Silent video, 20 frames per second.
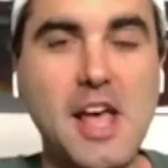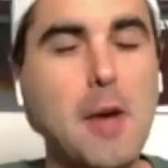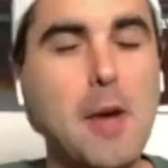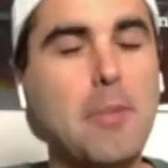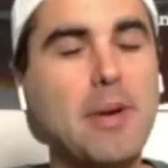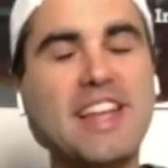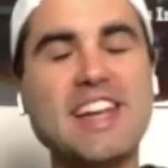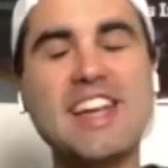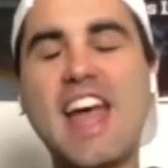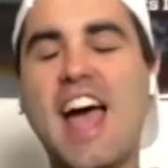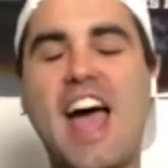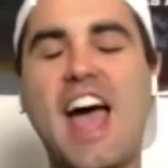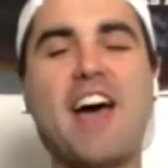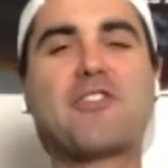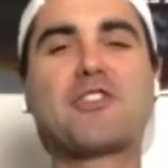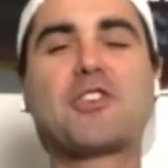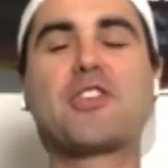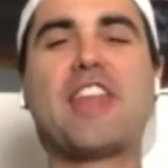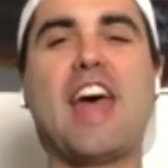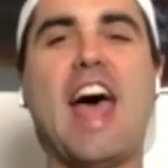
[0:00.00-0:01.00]
But then, yeah,
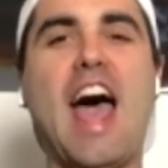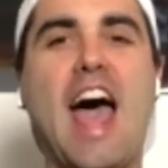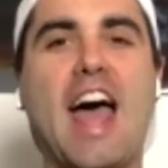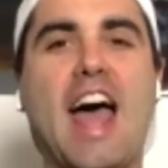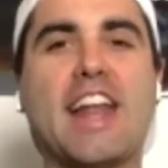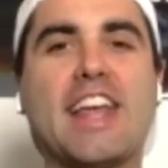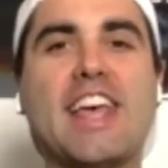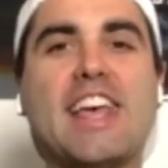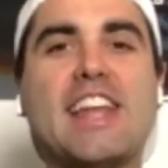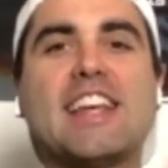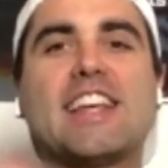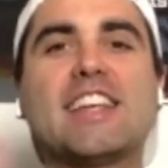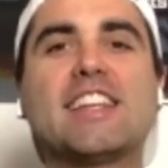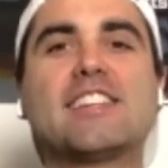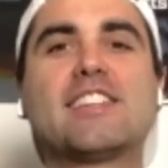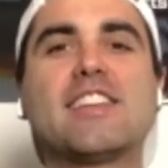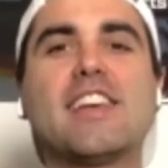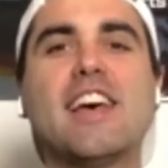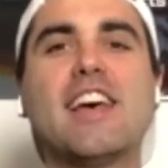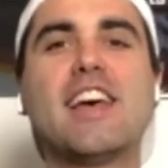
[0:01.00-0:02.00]
after that, it
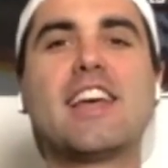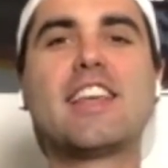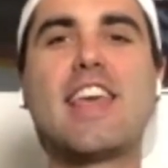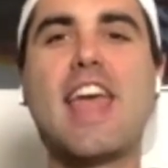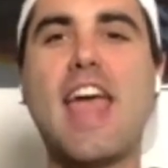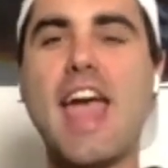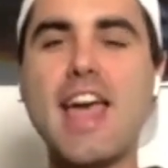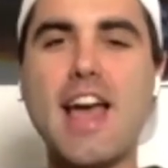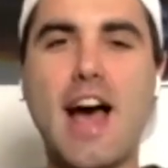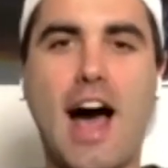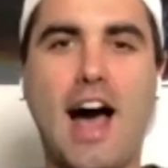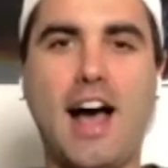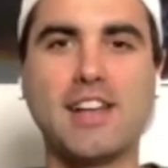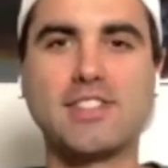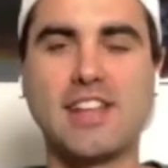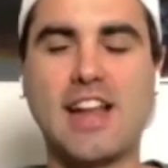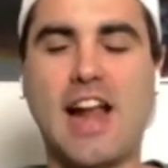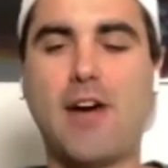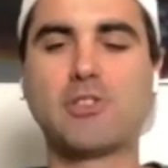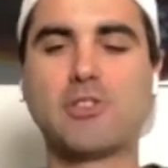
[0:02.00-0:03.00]
is chaos.
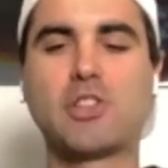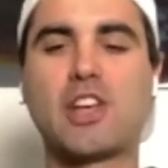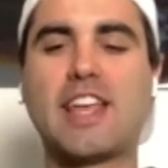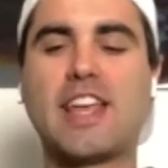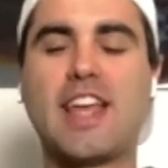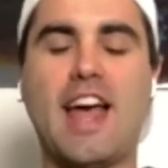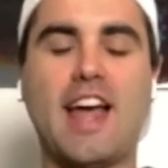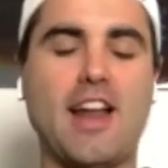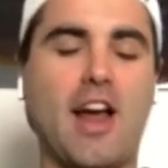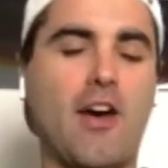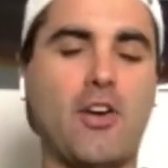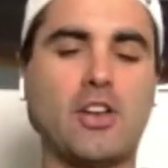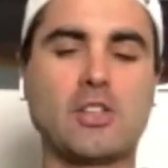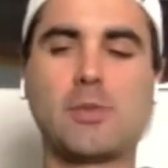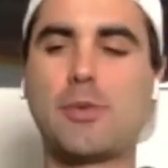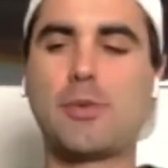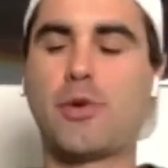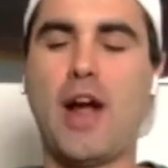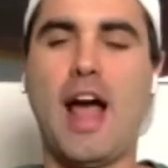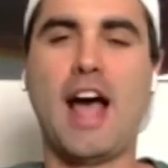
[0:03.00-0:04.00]
And I was looking at all these
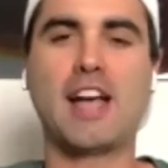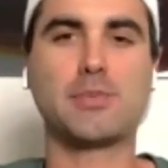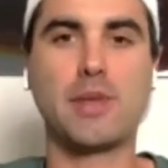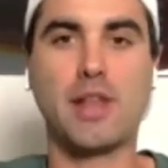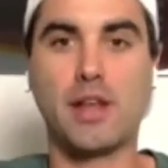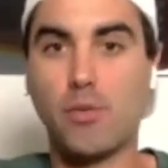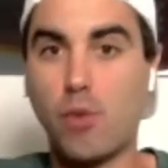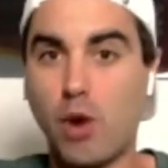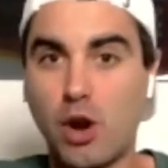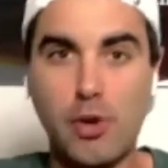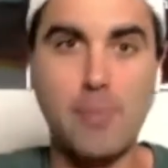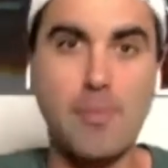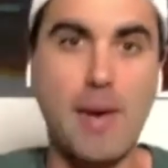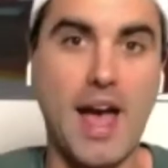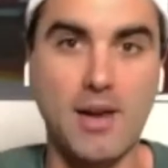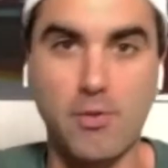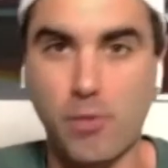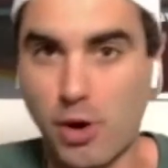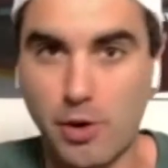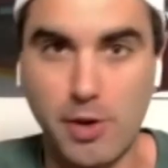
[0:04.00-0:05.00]
people were asking me, like, what are we
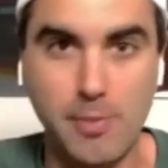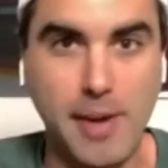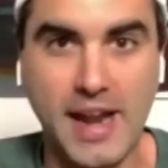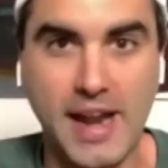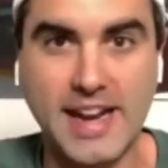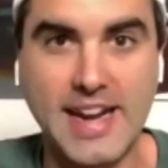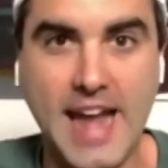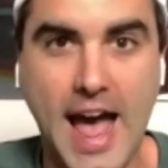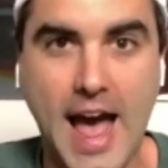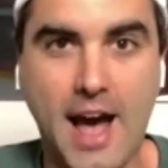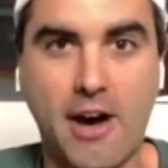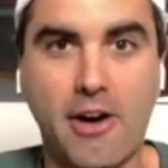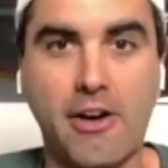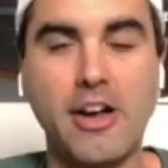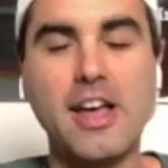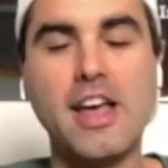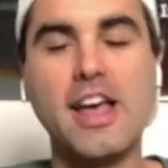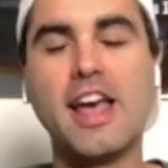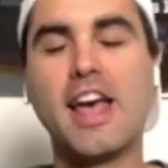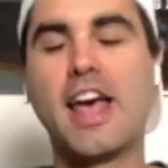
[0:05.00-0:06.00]
betting? What are we betting
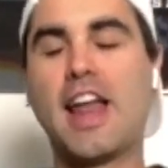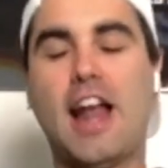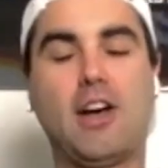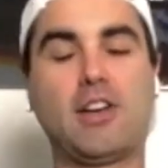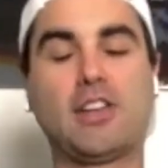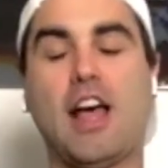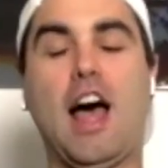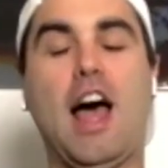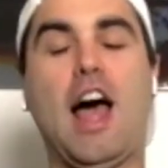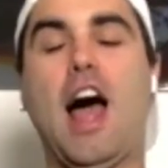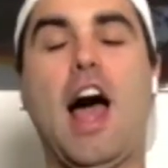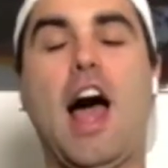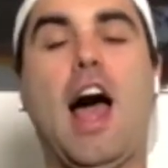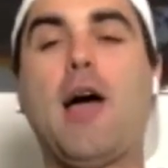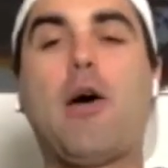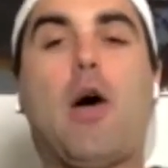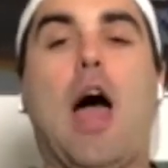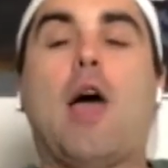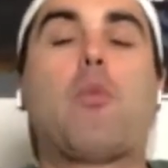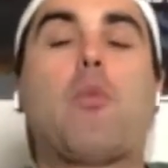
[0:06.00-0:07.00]
now?
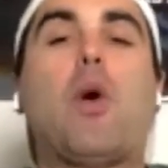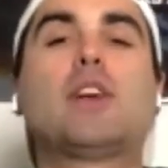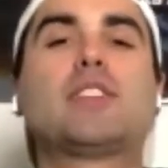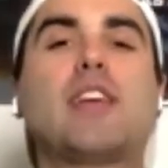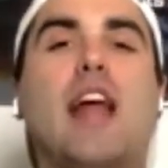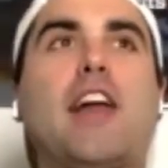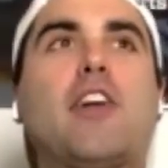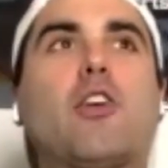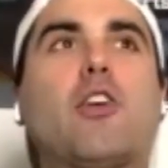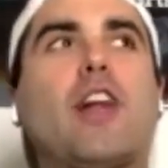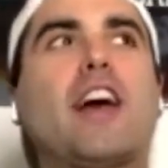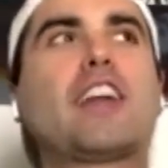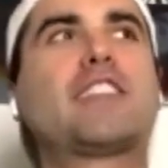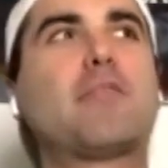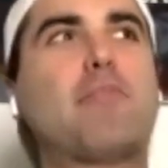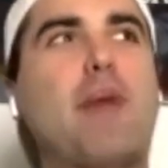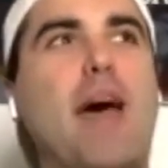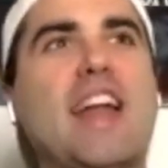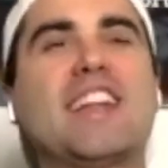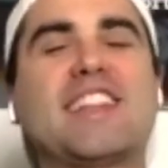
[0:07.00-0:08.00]
And I don't like to
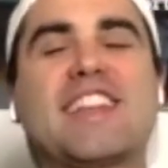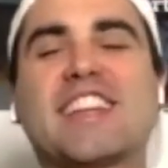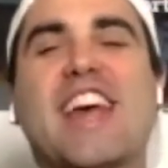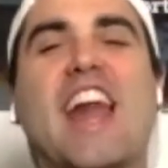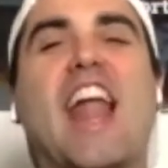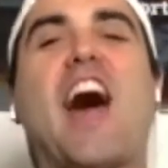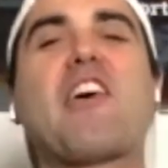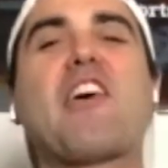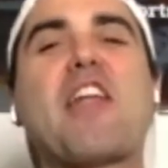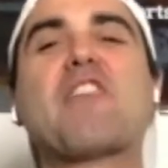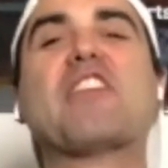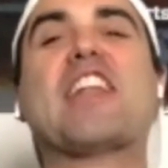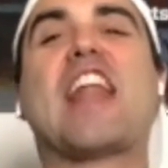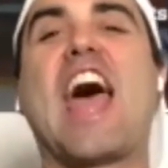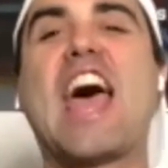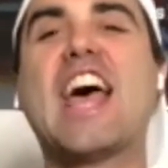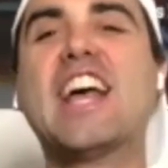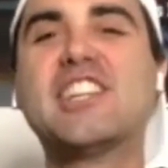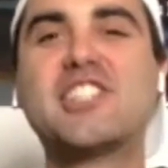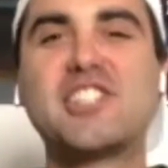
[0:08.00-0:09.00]
bet anything that I don't have an
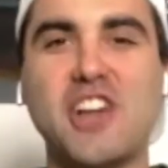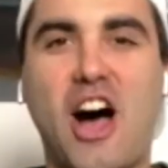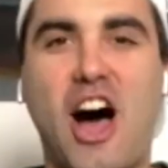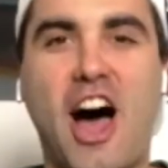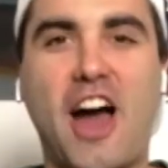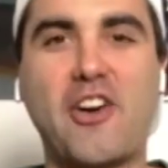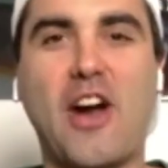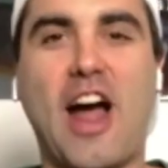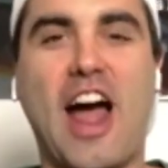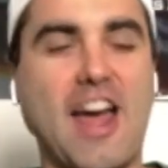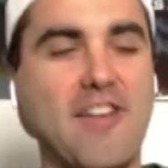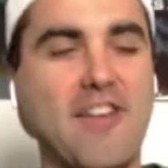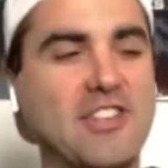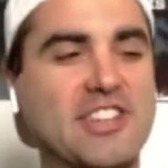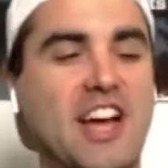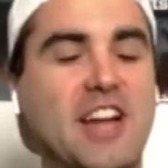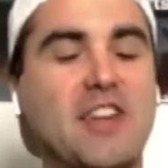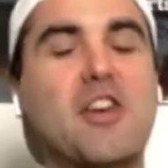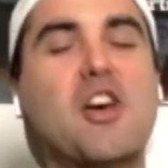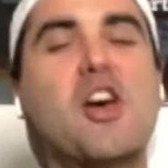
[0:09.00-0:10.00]
edge on, or I haven't
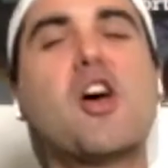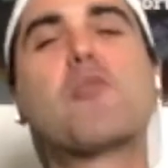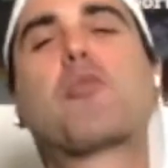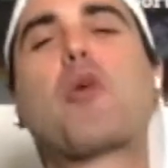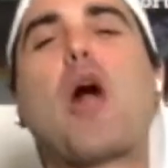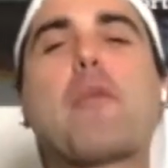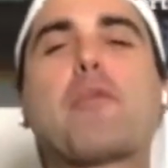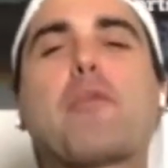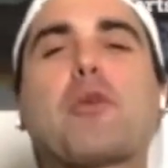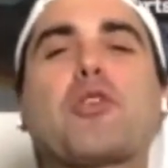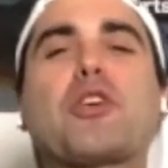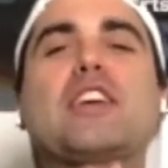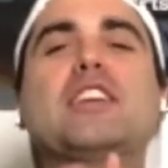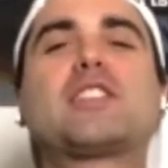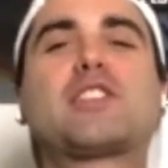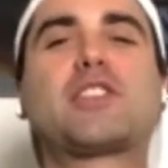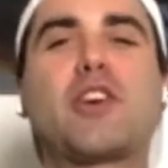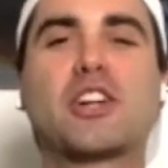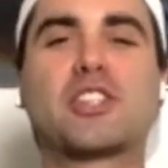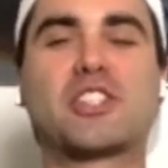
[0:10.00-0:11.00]
done proper
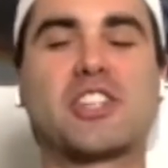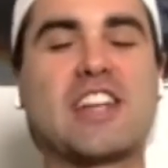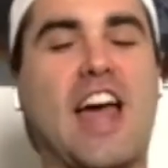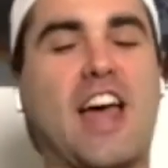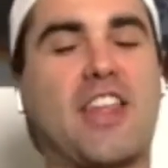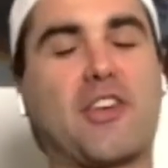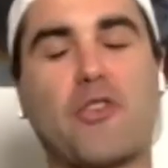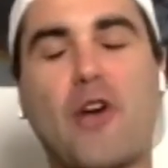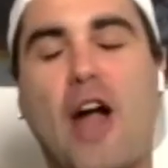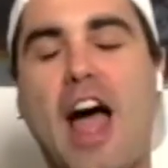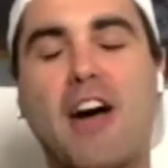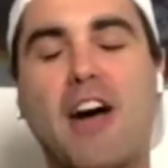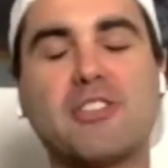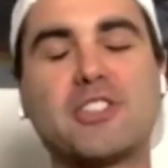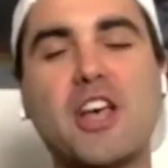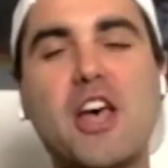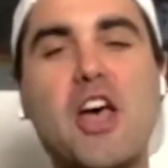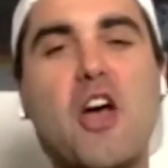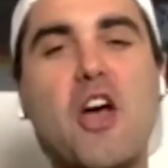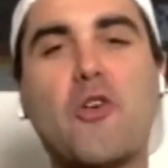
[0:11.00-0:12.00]
research. And yeah, the
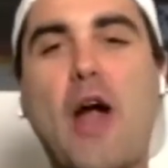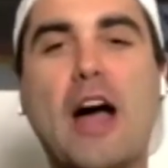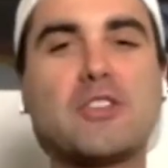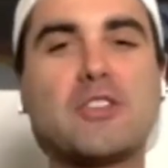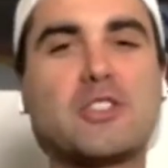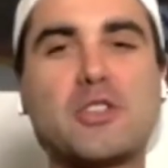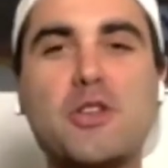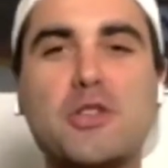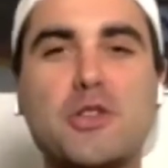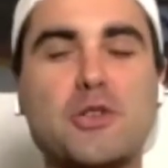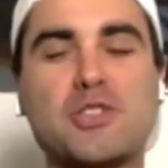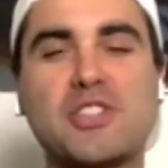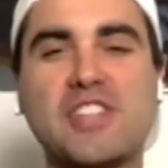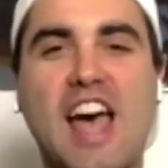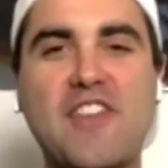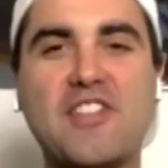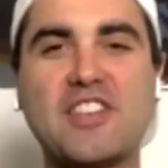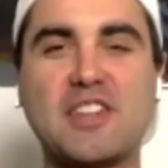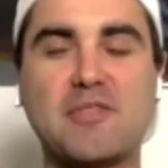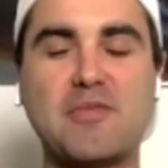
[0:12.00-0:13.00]
rounds 2 through
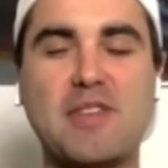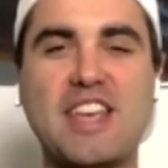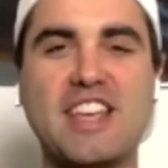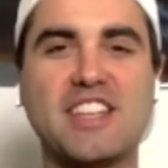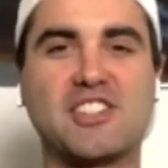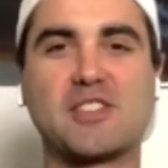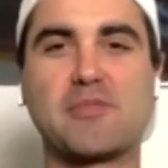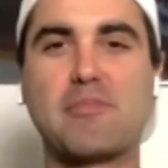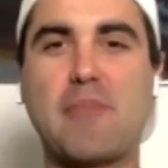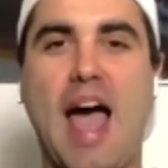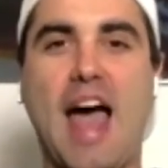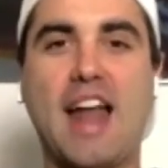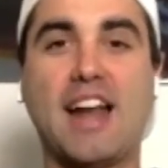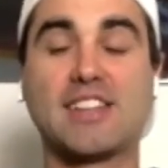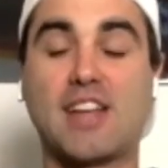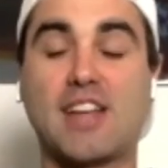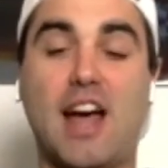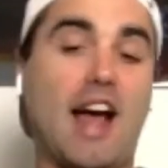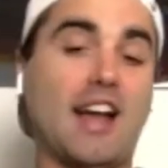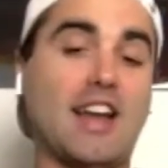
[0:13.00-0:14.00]
7 to me is just madness.
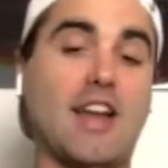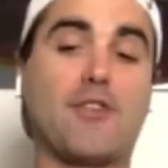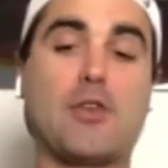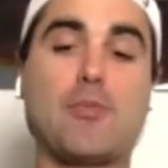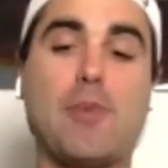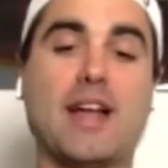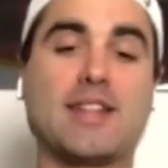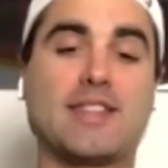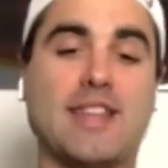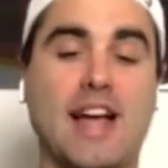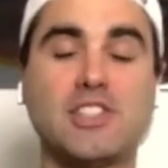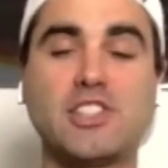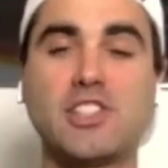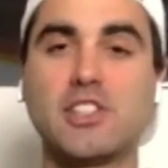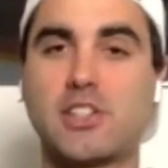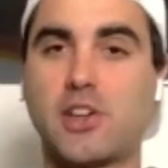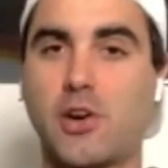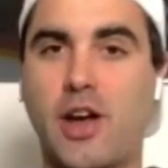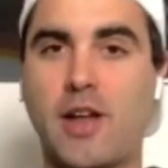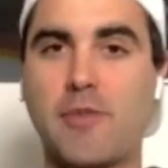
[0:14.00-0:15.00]
I definitely pay
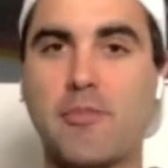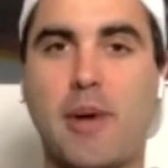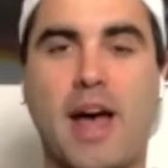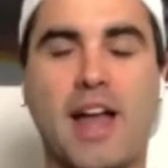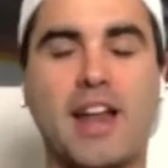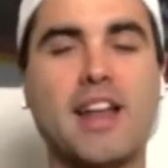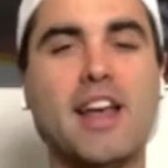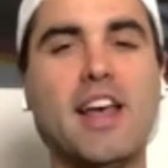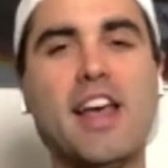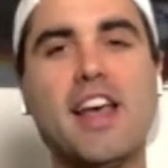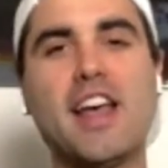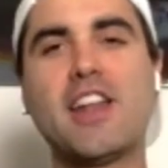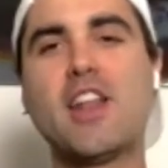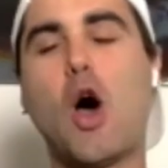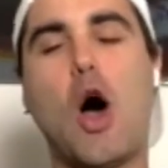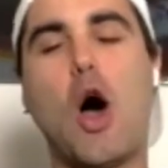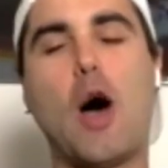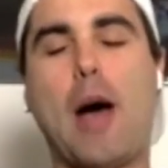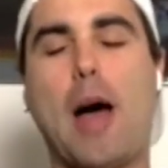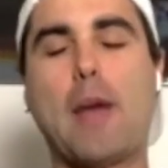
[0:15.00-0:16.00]
attention to it, but
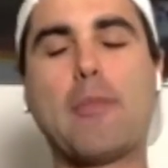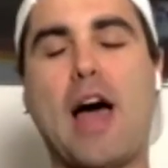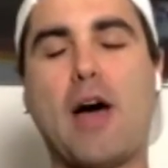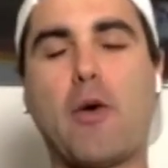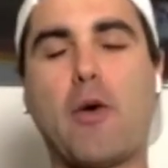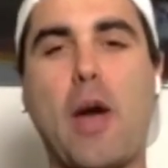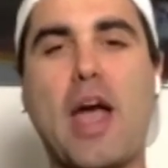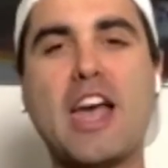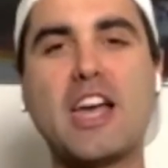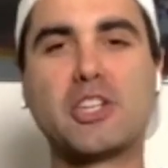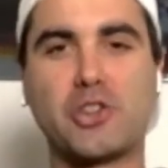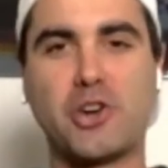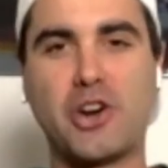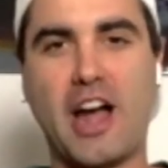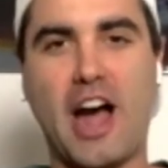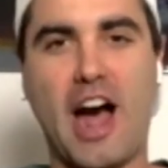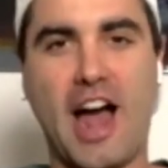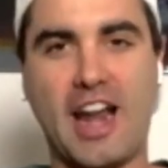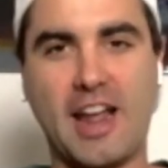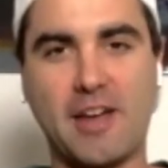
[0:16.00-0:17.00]
no, I'm not wagering
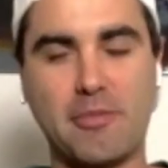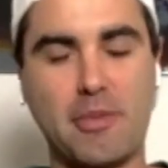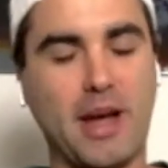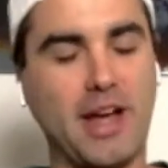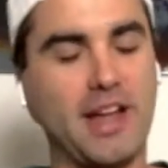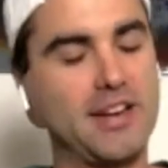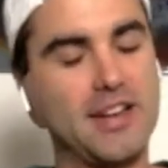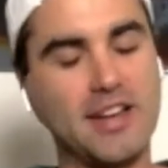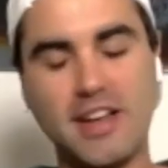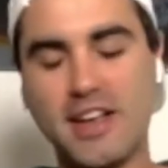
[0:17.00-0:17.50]
on it. But